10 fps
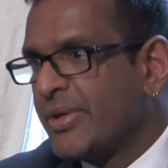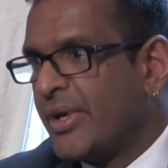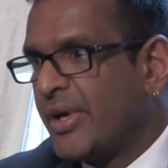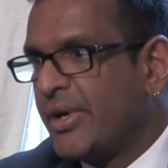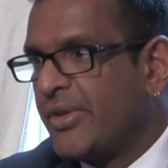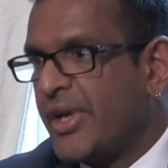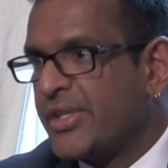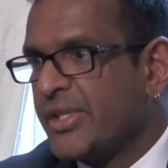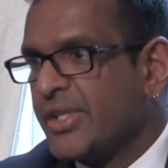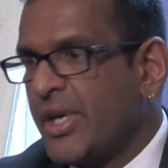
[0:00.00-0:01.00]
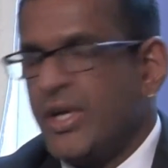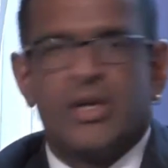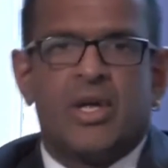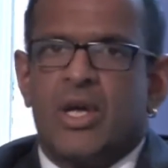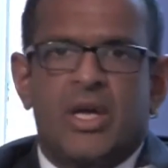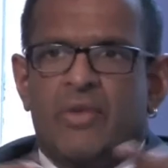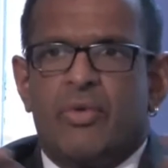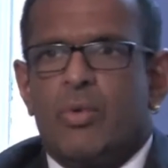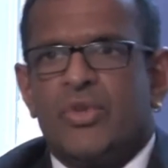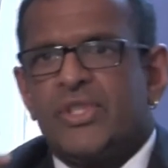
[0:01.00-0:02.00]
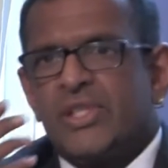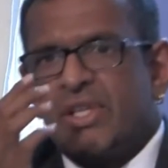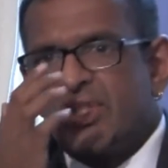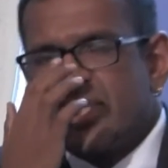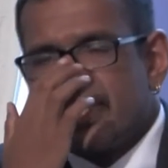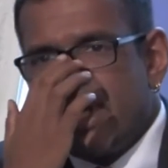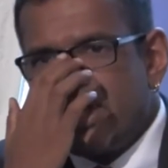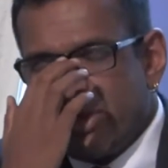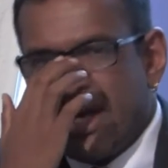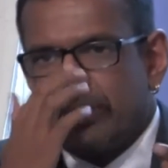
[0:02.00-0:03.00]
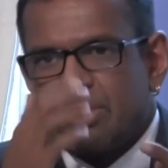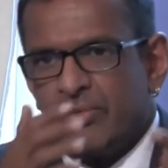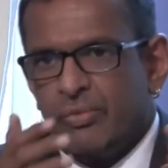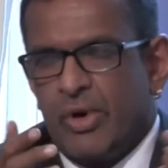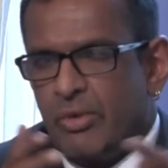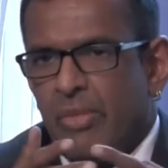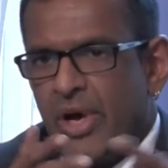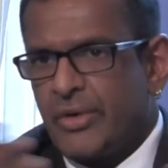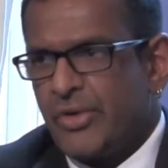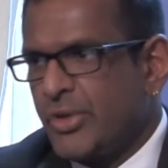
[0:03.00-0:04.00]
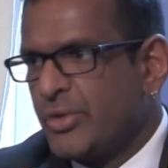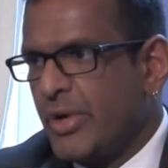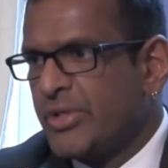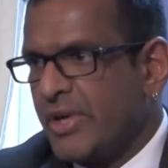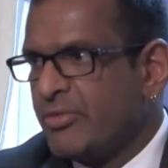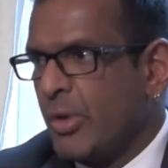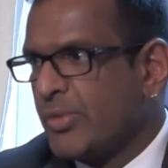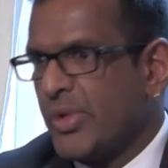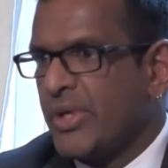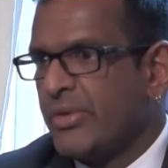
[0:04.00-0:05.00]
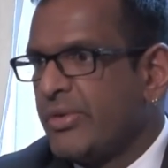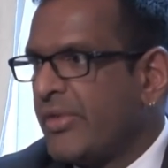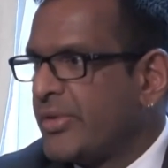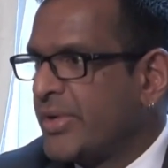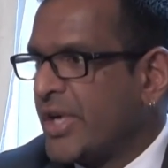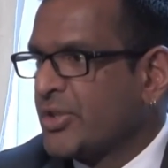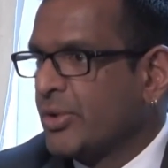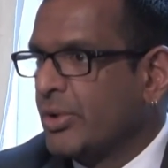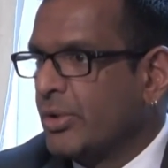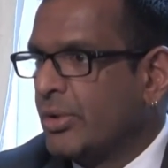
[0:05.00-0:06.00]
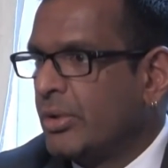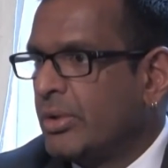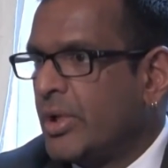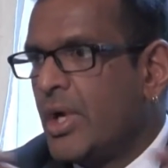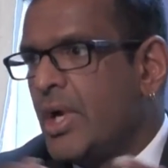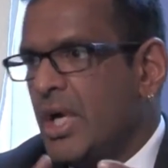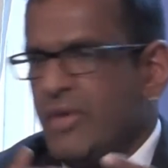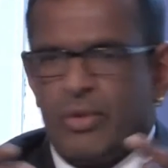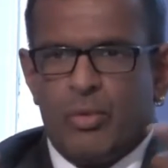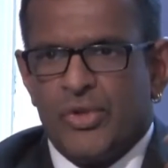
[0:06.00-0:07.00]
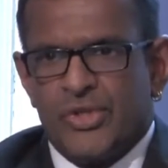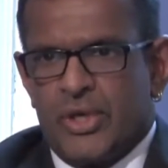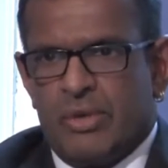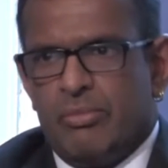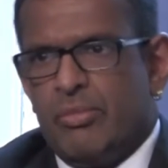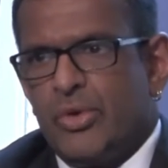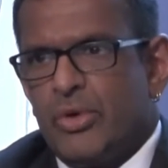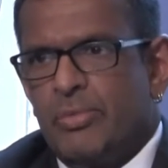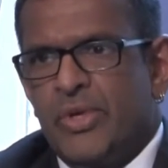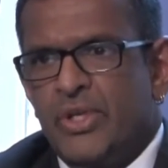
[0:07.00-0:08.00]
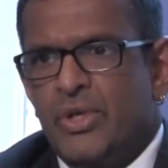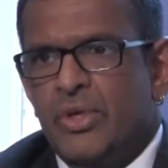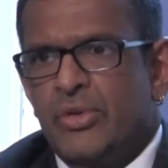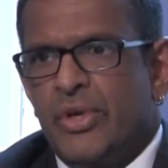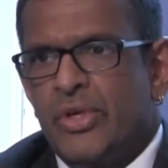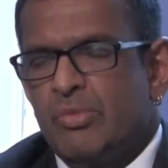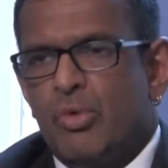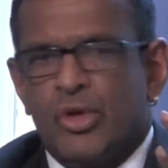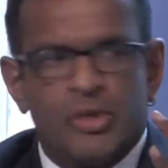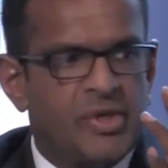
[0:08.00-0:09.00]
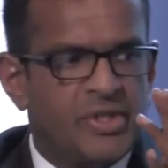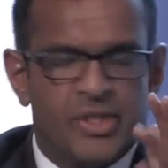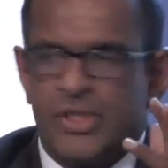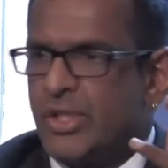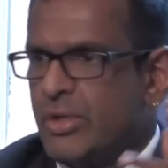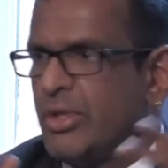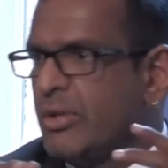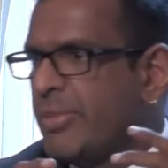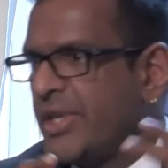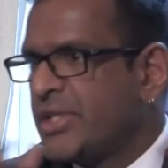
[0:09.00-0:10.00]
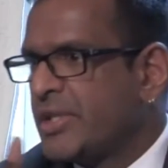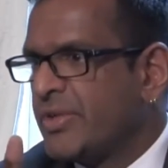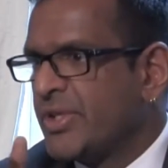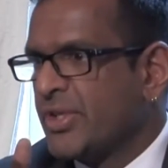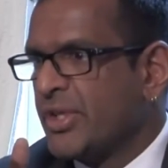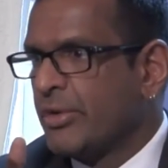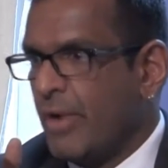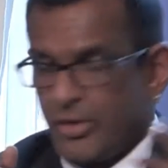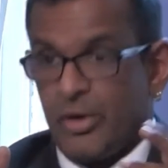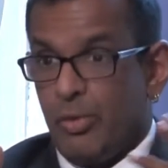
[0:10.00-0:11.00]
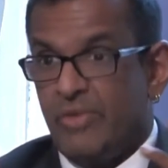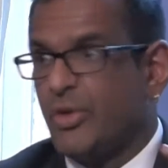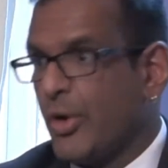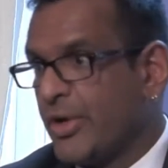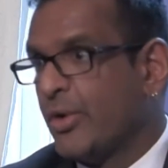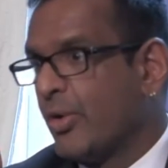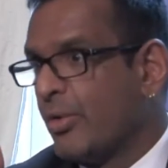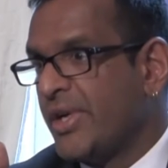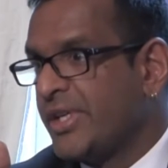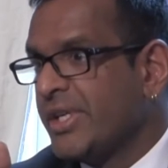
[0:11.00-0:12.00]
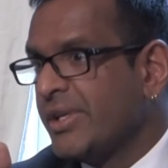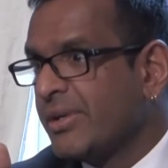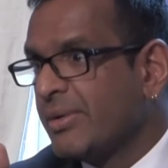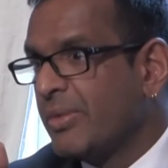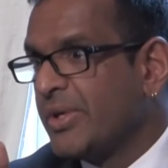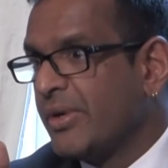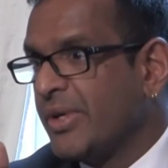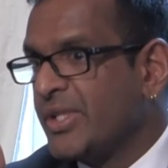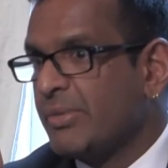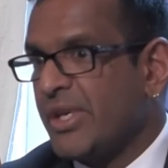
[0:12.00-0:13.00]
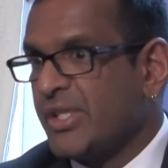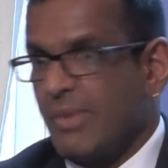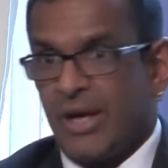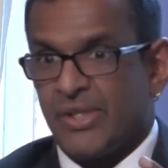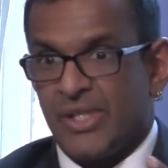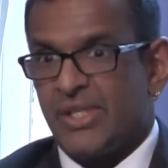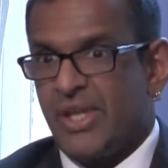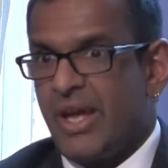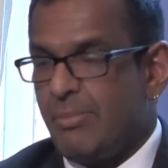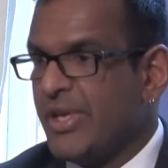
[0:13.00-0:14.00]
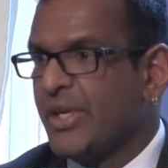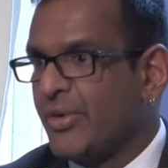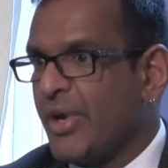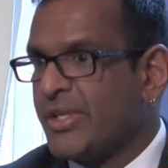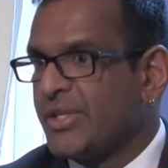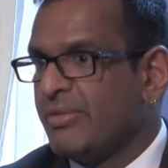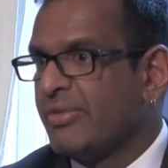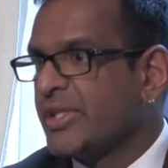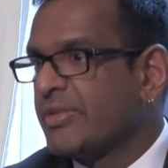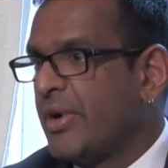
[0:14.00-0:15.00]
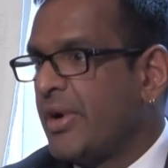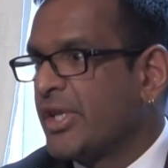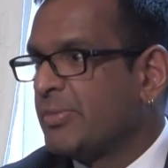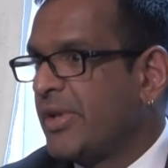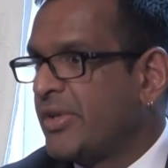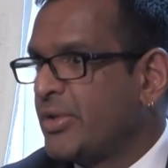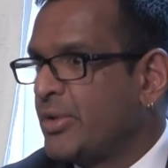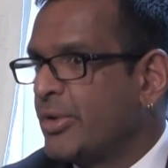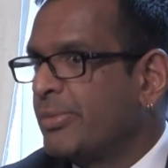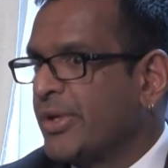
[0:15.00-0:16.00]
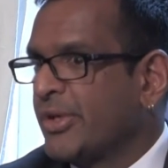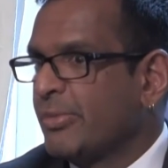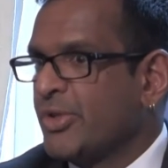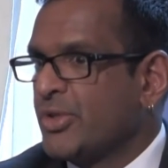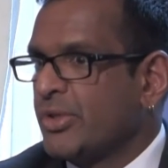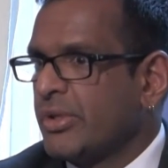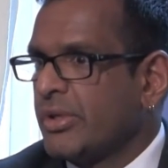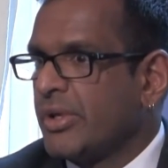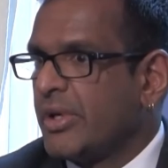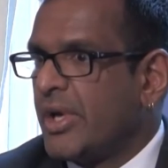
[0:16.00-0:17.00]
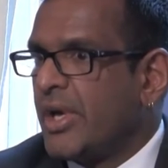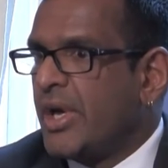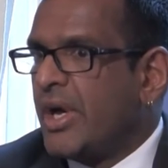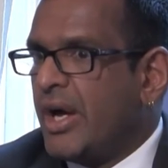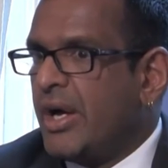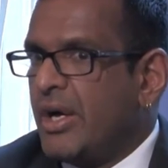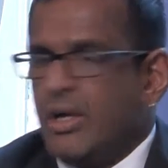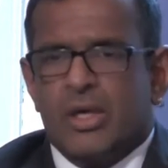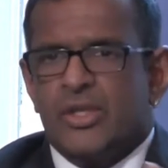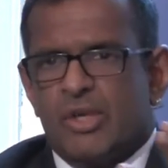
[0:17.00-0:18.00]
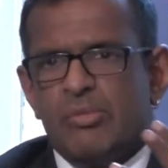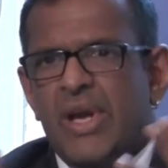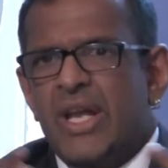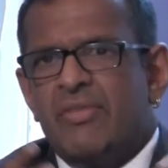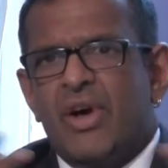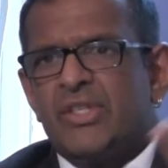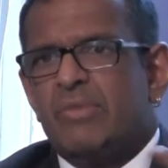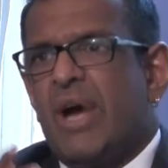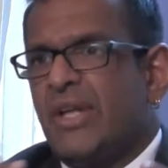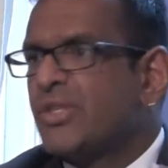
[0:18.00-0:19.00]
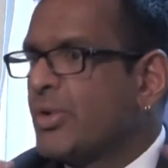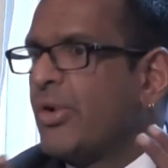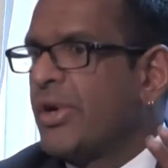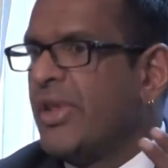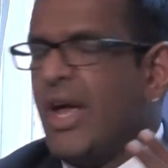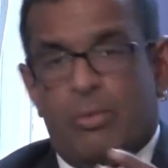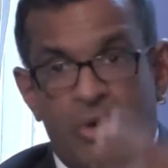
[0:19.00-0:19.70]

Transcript: That is to say, if we want to legislate on migrants who don't have jobs, we can do that through national law. If we want a European Union that is more committed to competitiveness and to growth, we've got it already. We don't need to mess about. It's there being created in front of our eyes by the new European Commission. So many of our demands are already there.